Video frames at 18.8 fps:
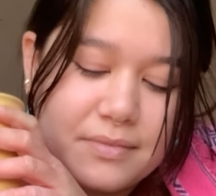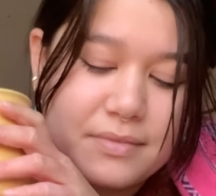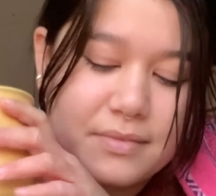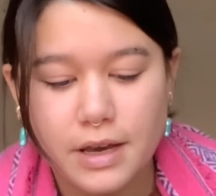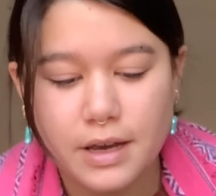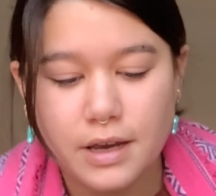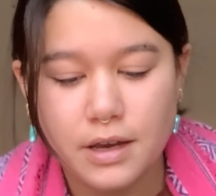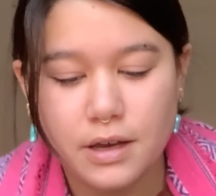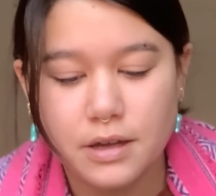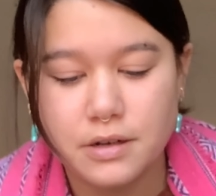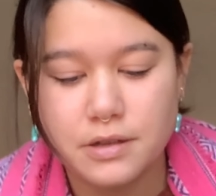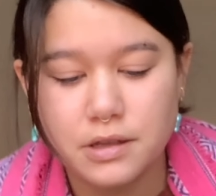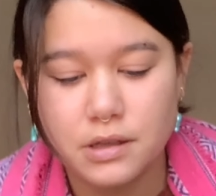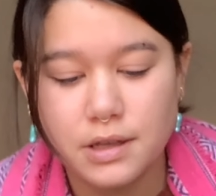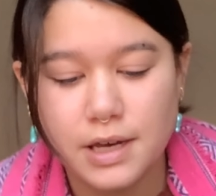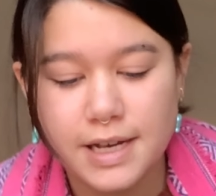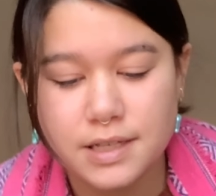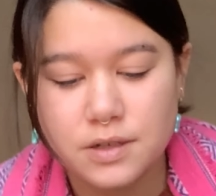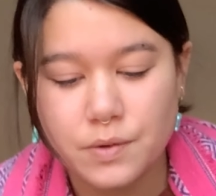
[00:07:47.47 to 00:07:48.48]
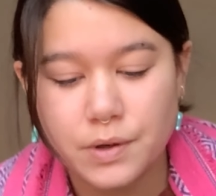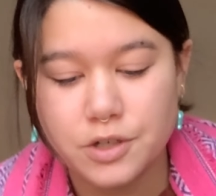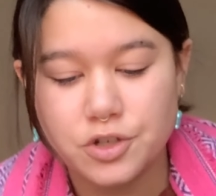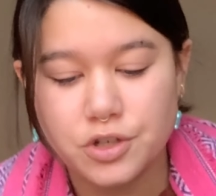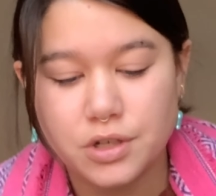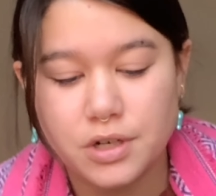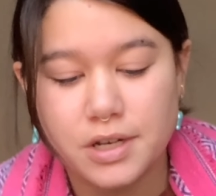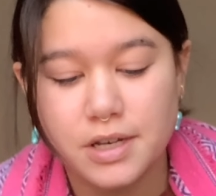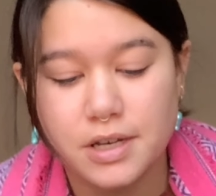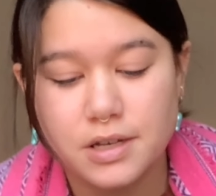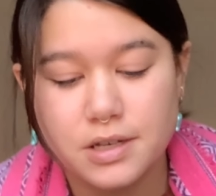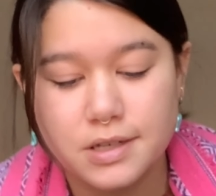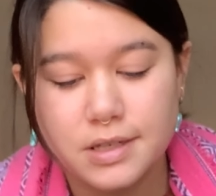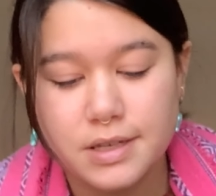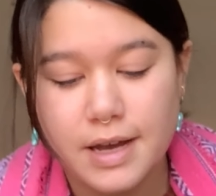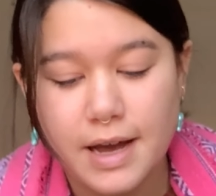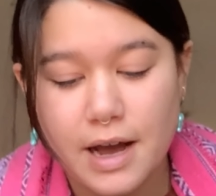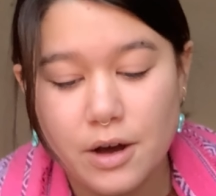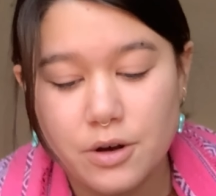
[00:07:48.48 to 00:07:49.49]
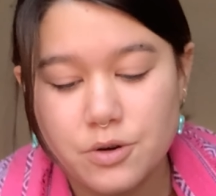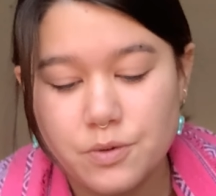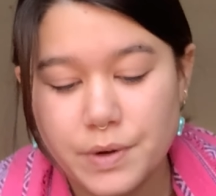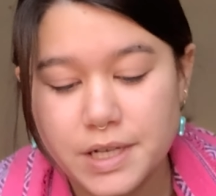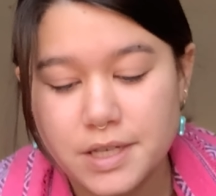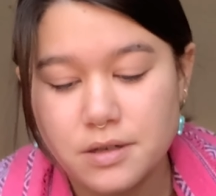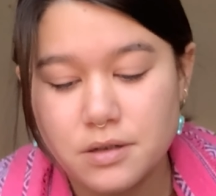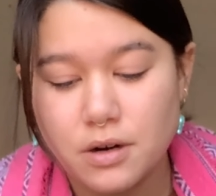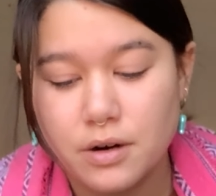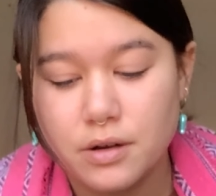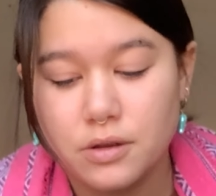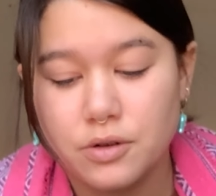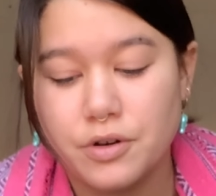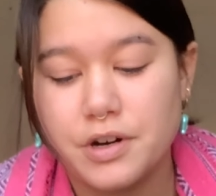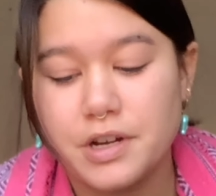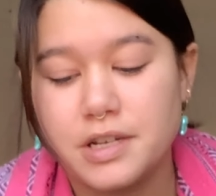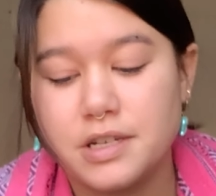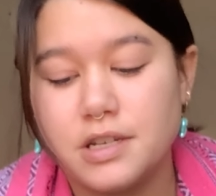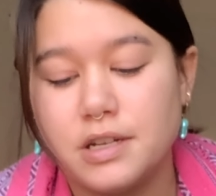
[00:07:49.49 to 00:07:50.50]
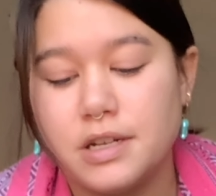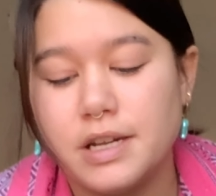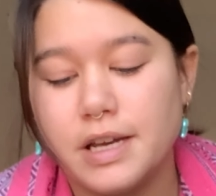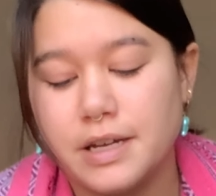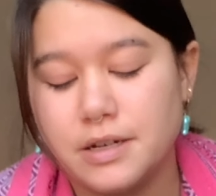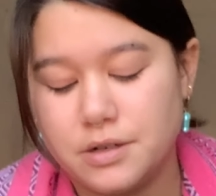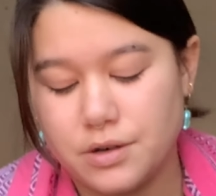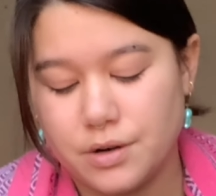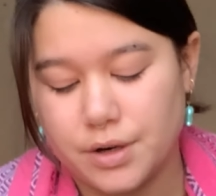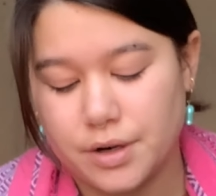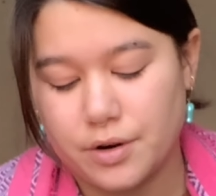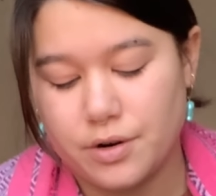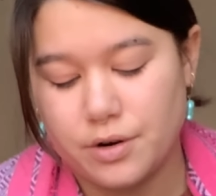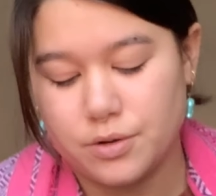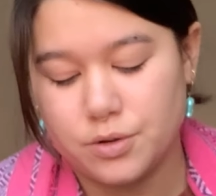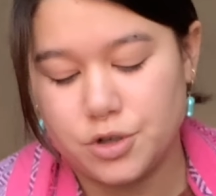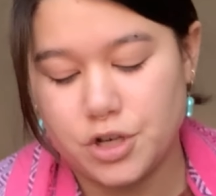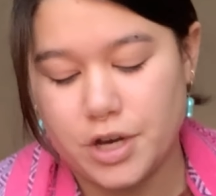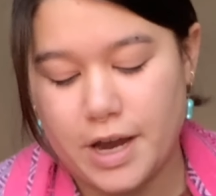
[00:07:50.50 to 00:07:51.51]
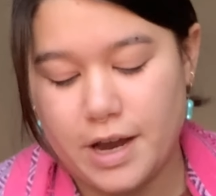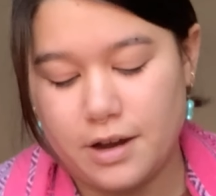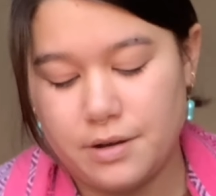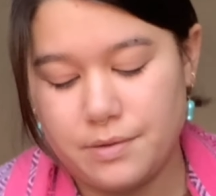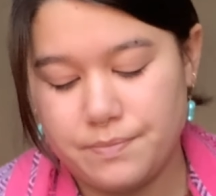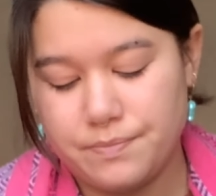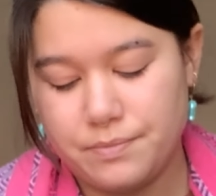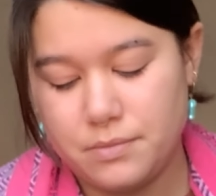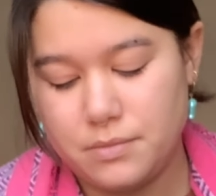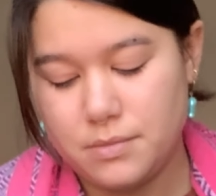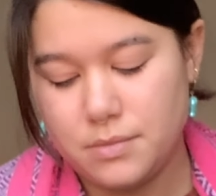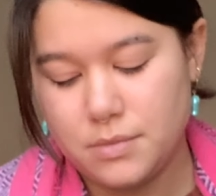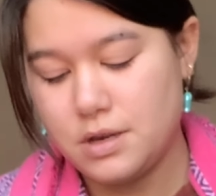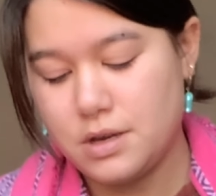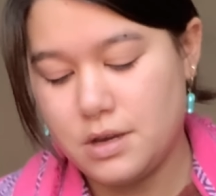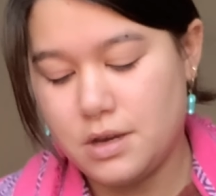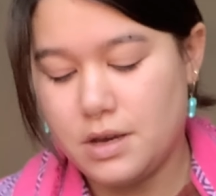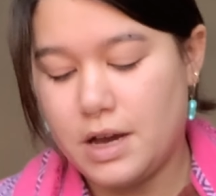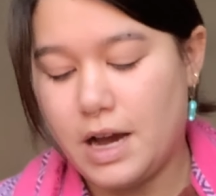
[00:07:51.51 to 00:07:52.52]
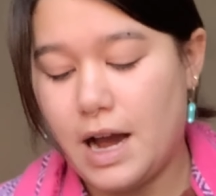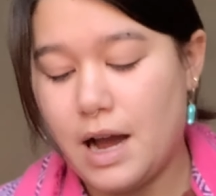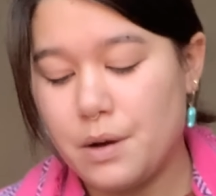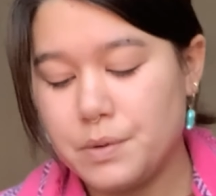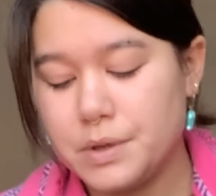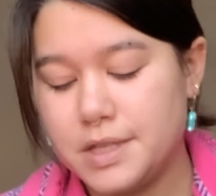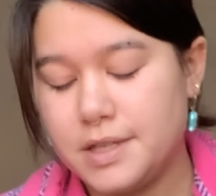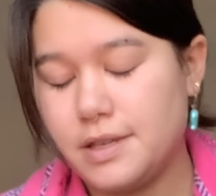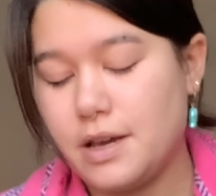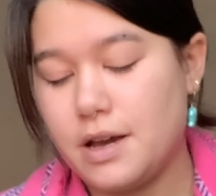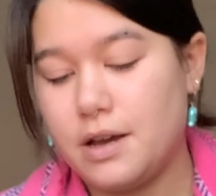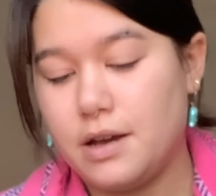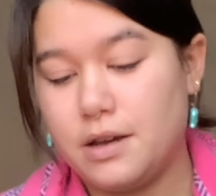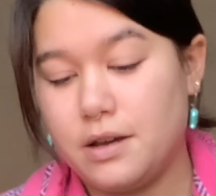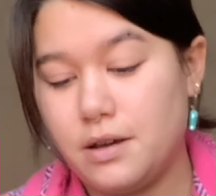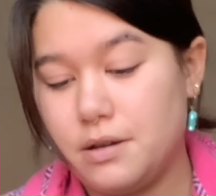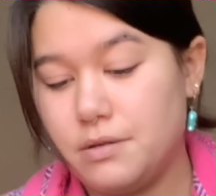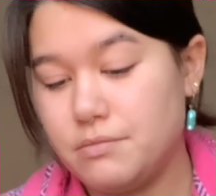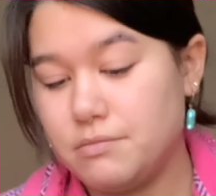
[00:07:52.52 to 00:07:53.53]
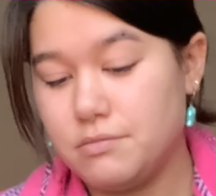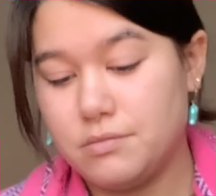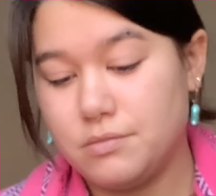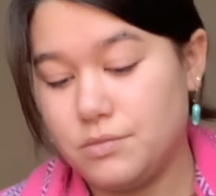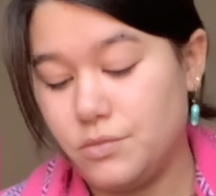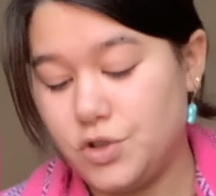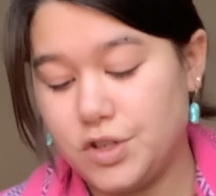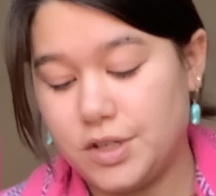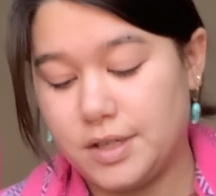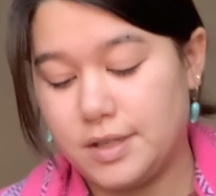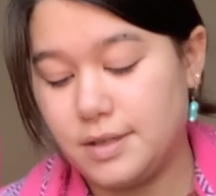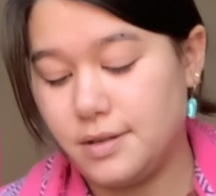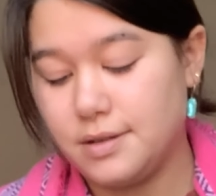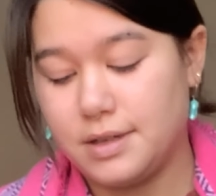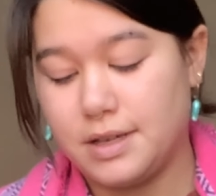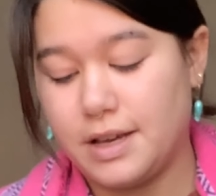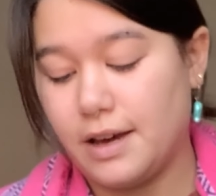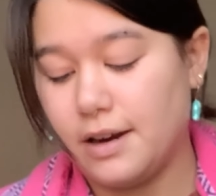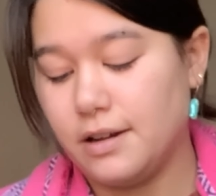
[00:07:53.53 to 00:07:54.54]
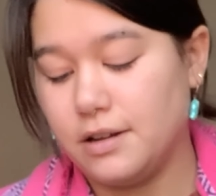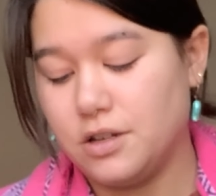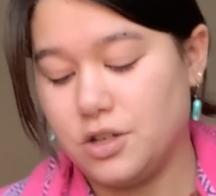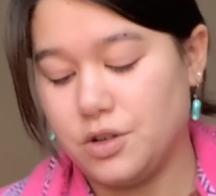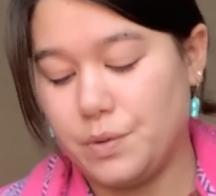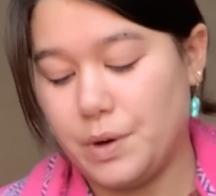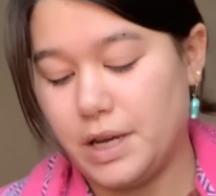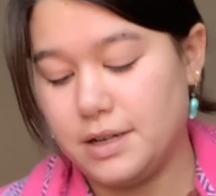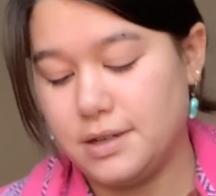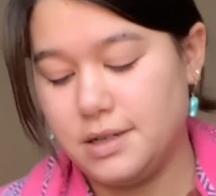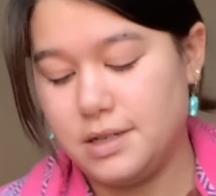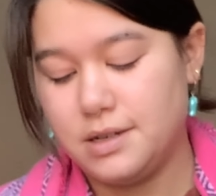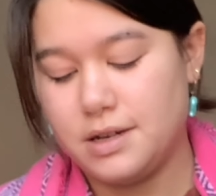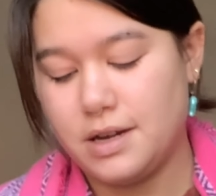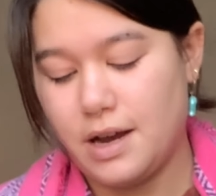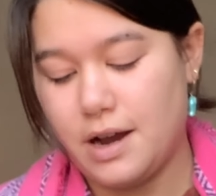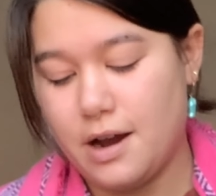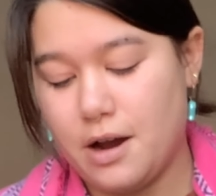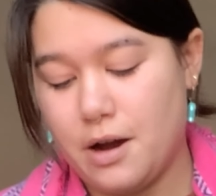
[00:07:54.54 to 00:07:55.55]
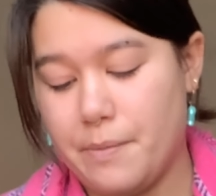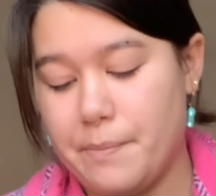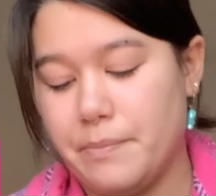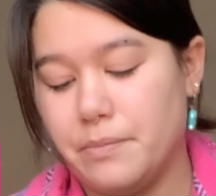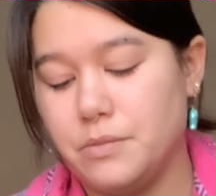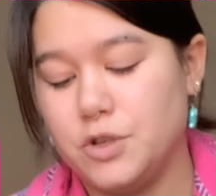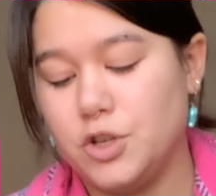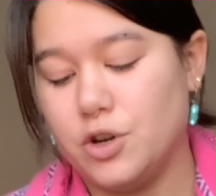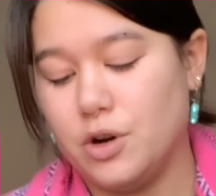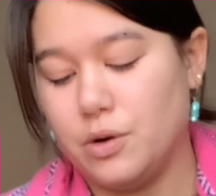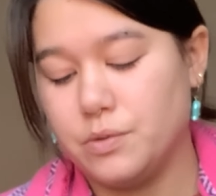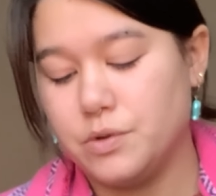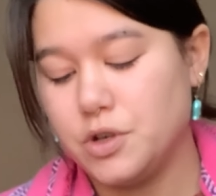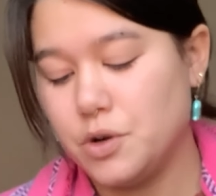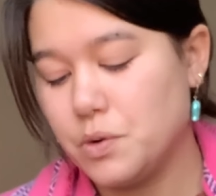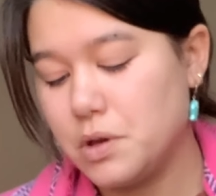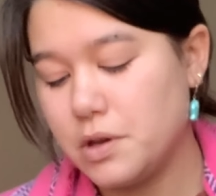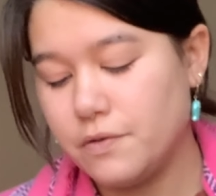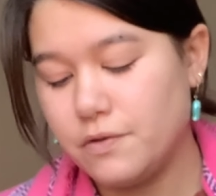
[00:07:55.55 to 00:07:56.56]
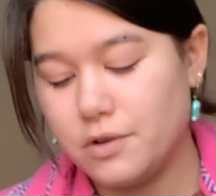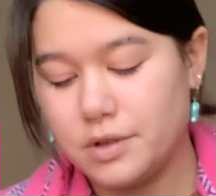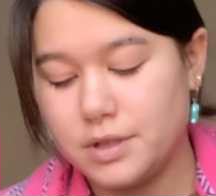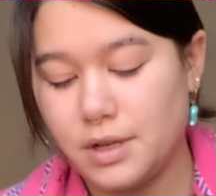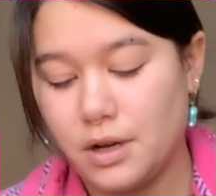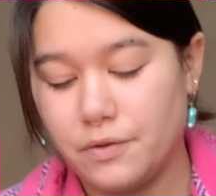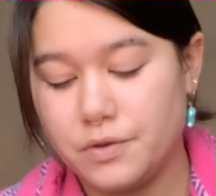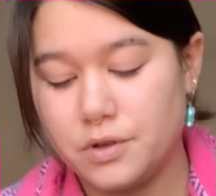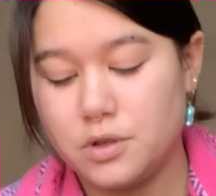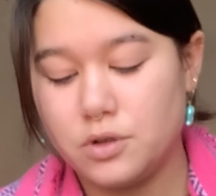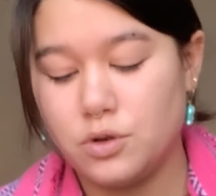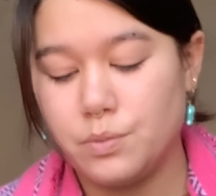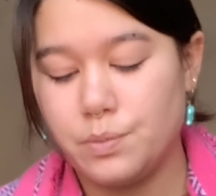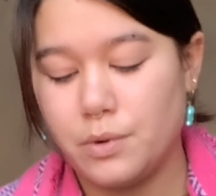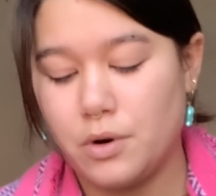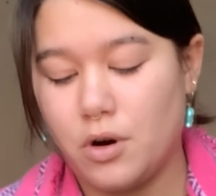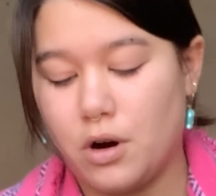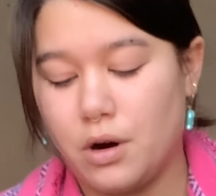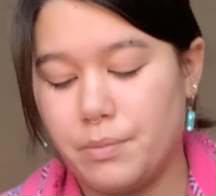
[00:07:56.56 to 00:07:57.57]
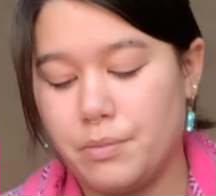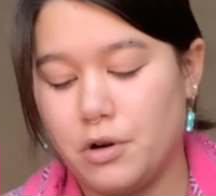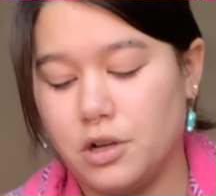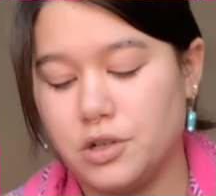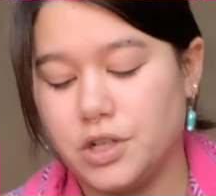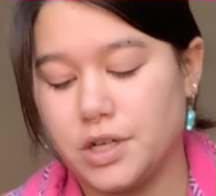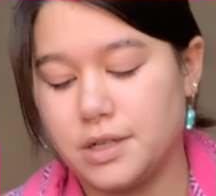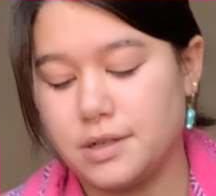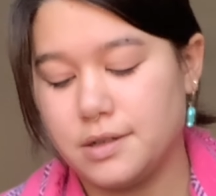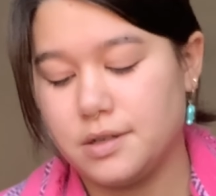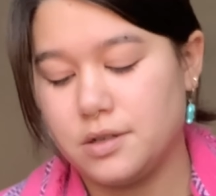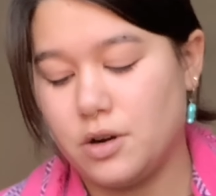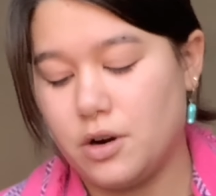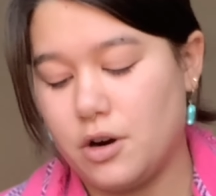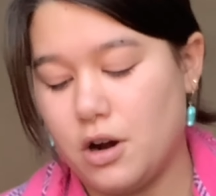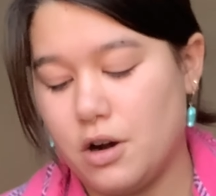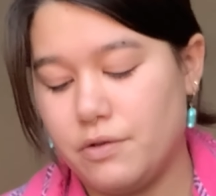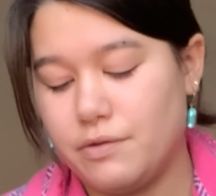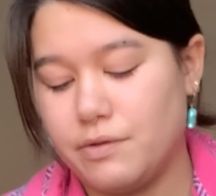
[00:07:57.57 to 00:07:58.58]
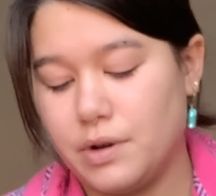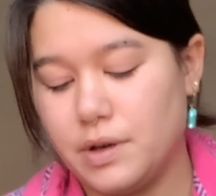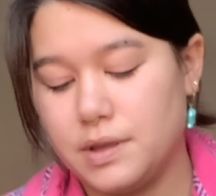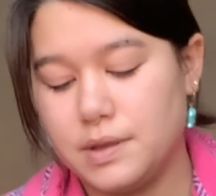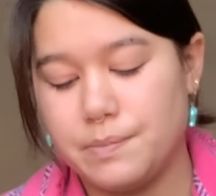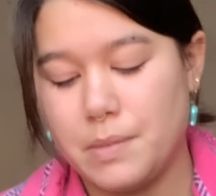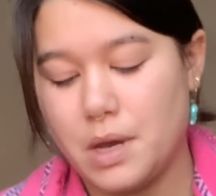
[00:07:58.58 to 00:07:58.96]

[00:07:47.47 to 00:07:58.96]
And the last question is how do I start learning to knit or crochet? I would say just get into it. Um, you know, don't give yourself a super hard project to start off with.